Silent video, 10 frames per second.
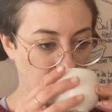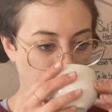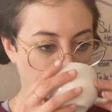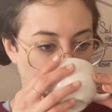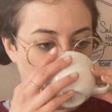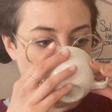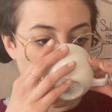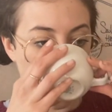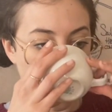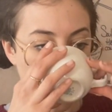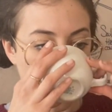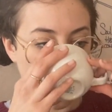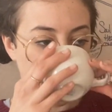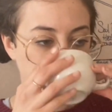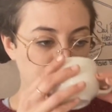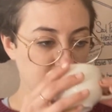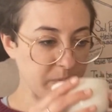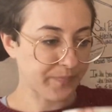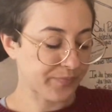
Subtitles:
Nothing is said.